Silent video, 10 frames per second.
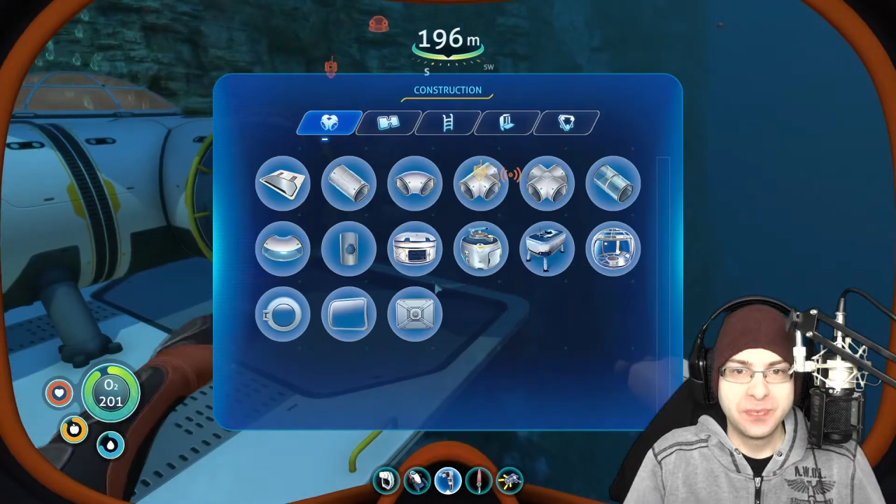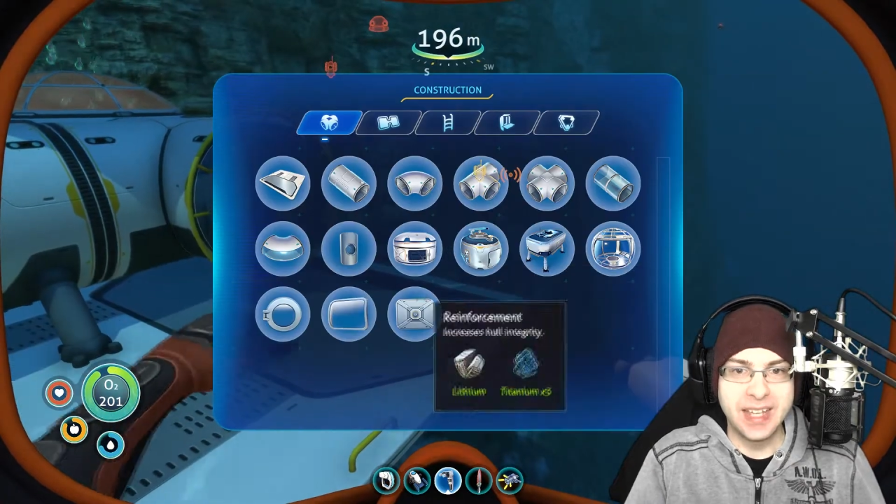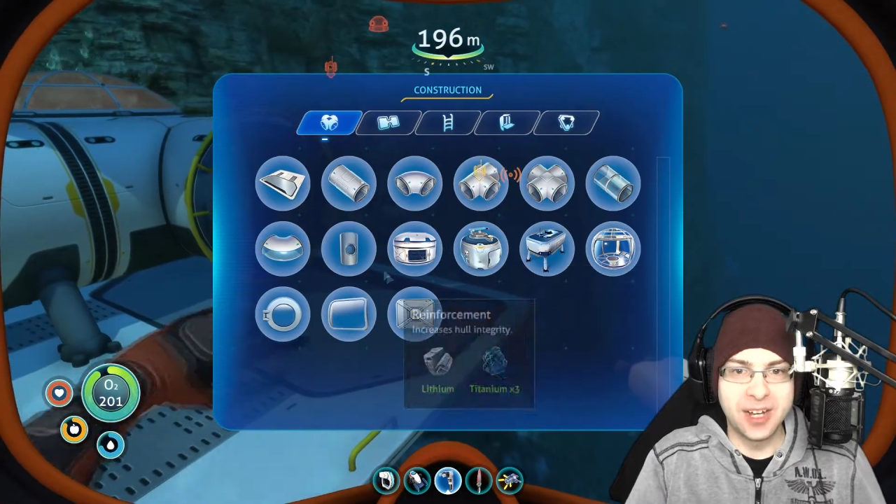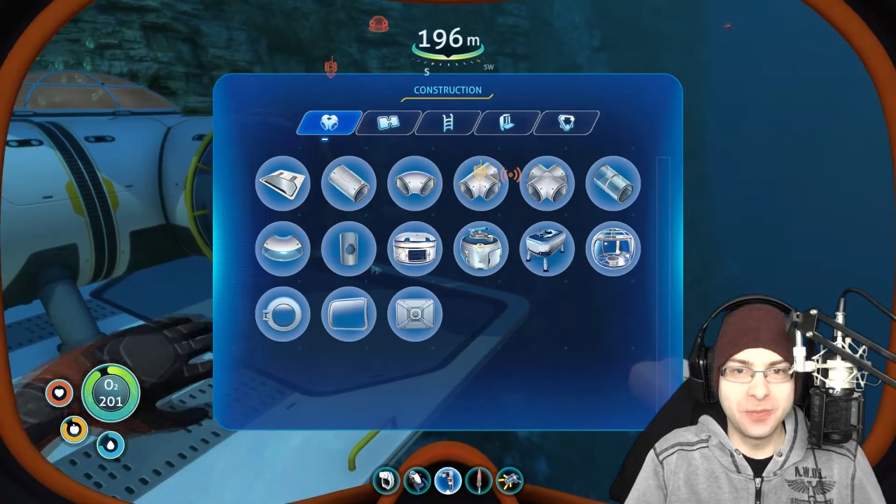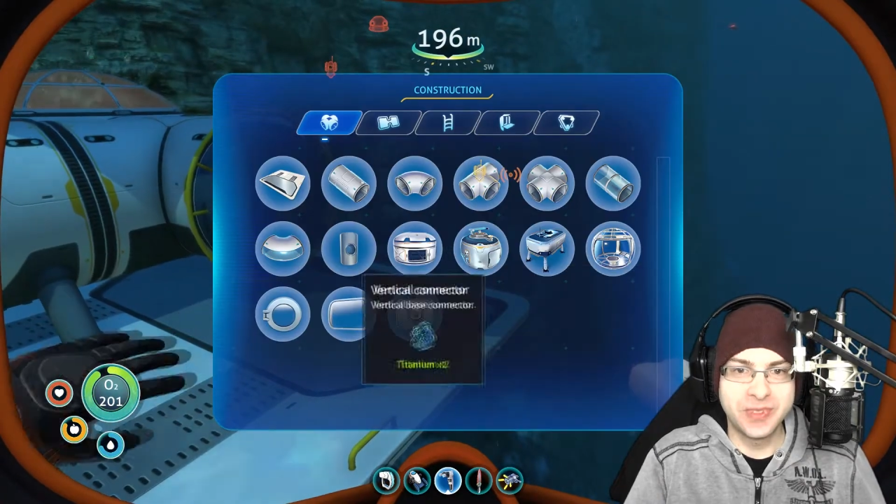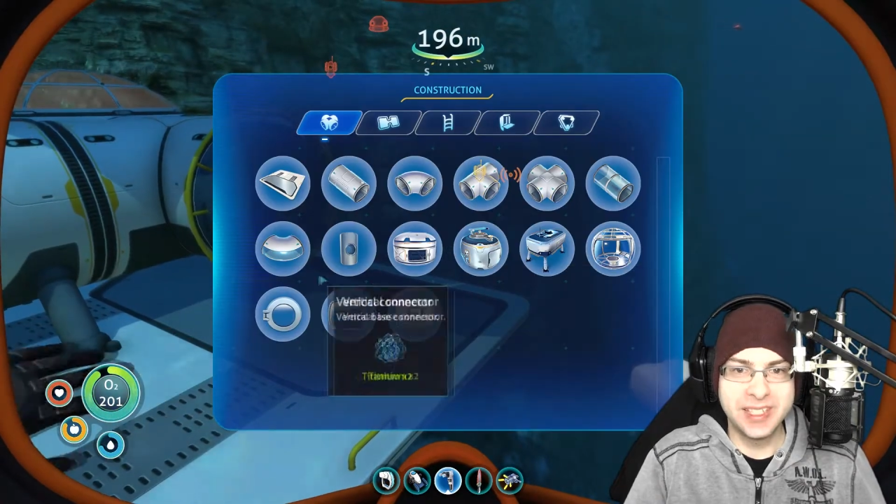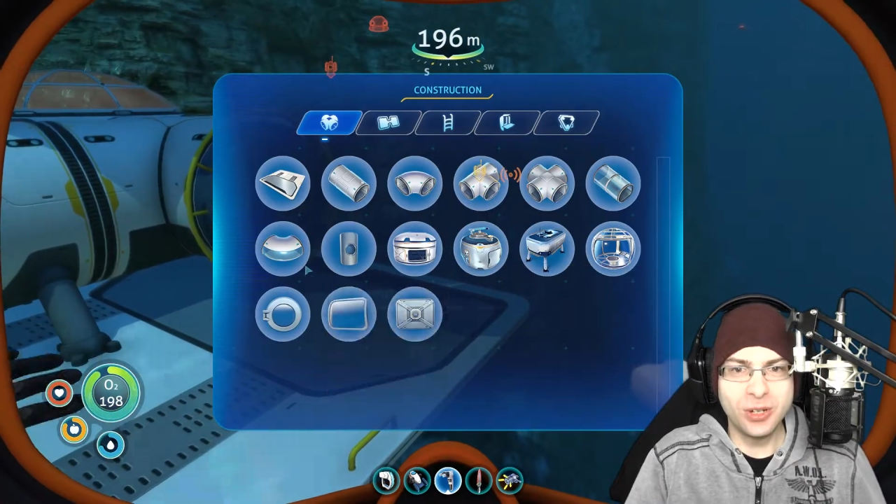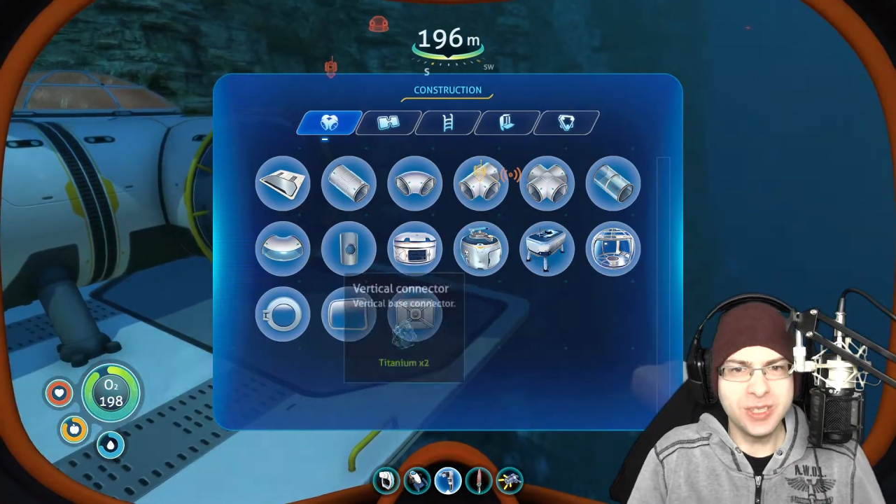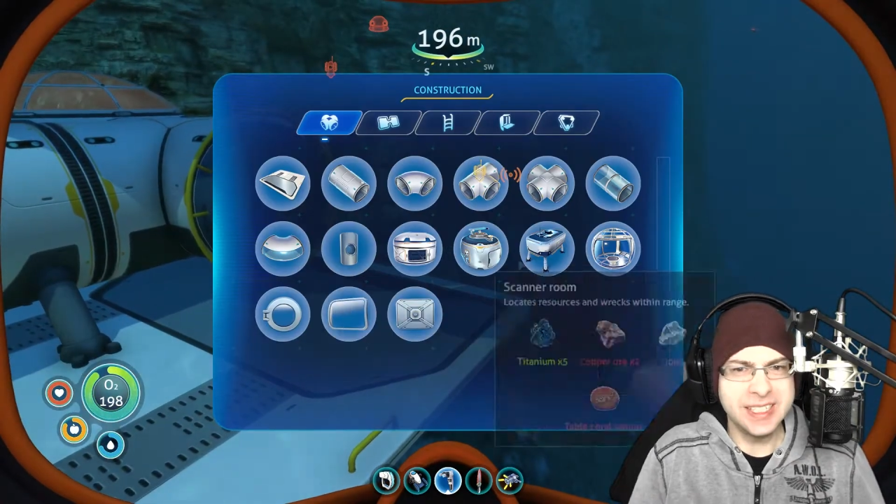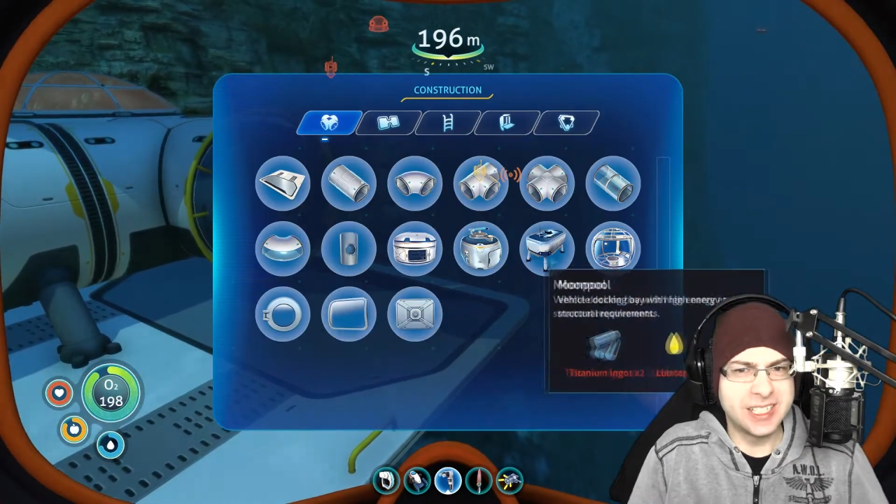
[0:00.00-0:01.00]
Now, the
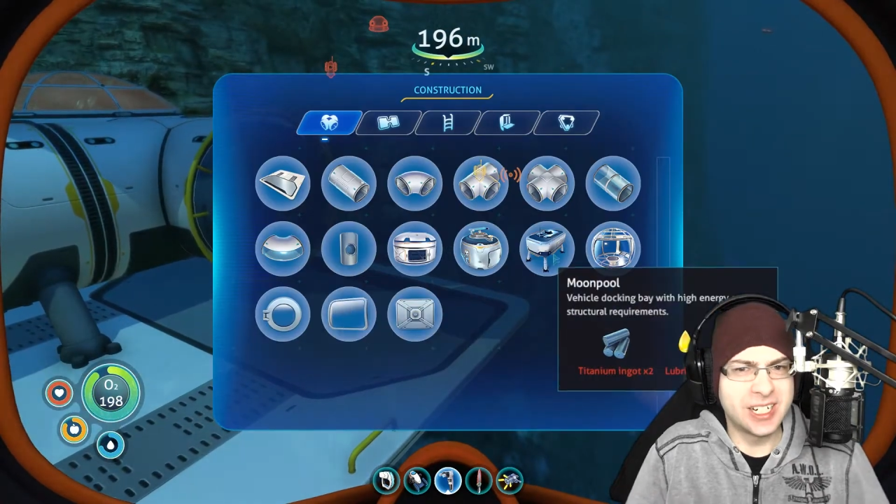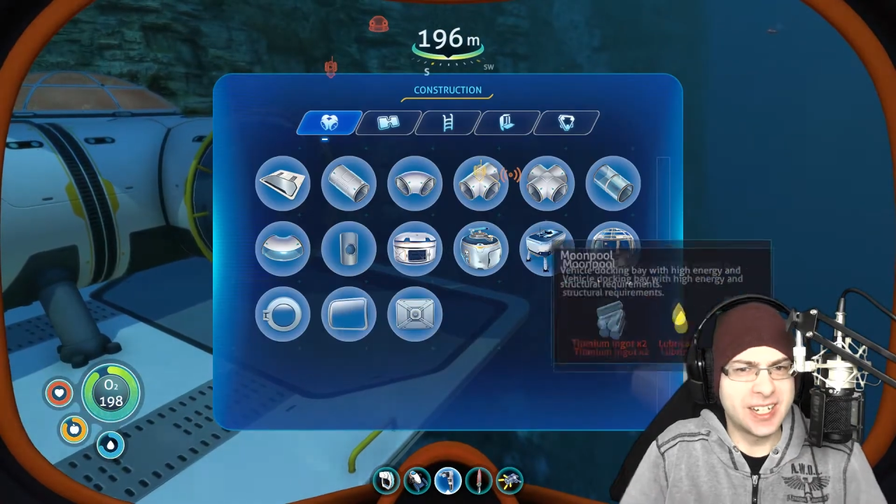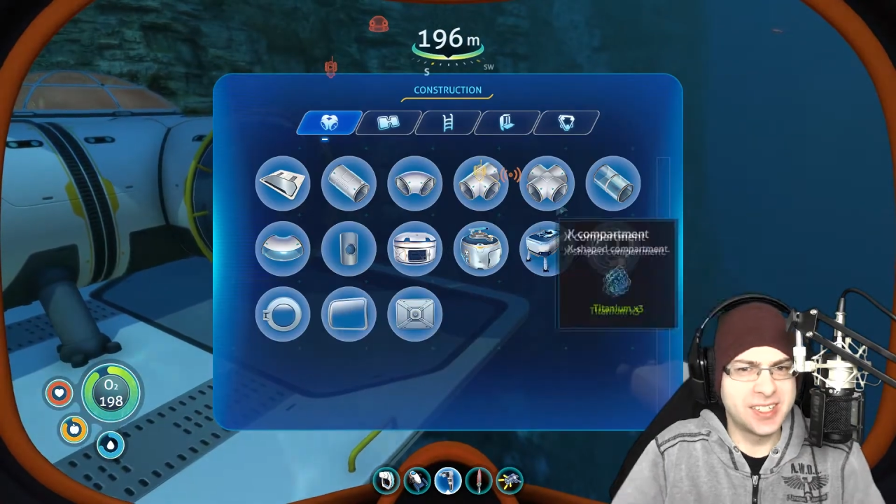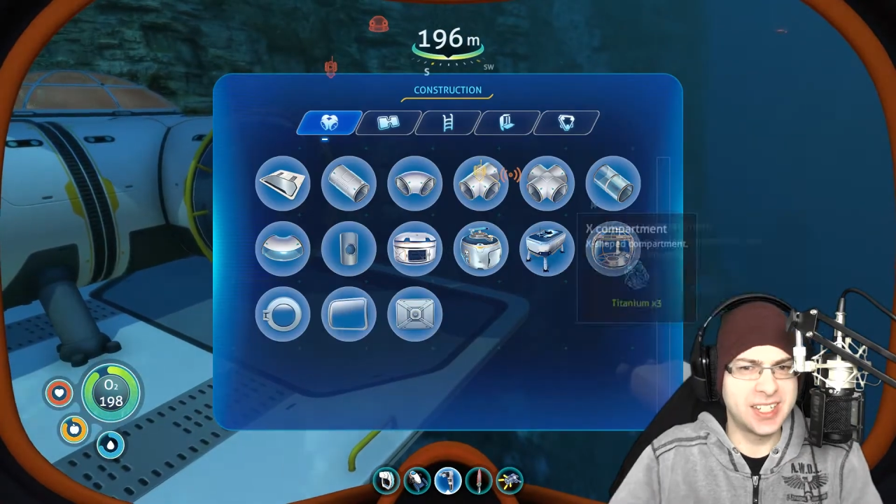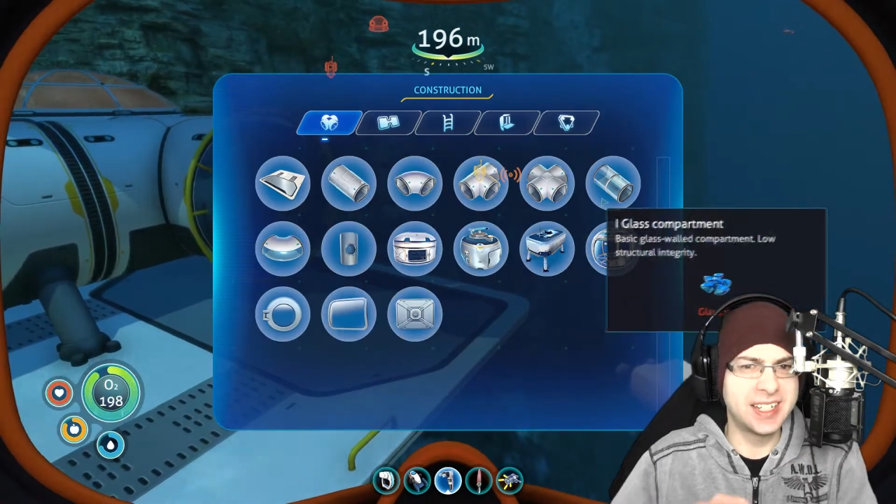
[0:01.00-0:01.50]
only cons I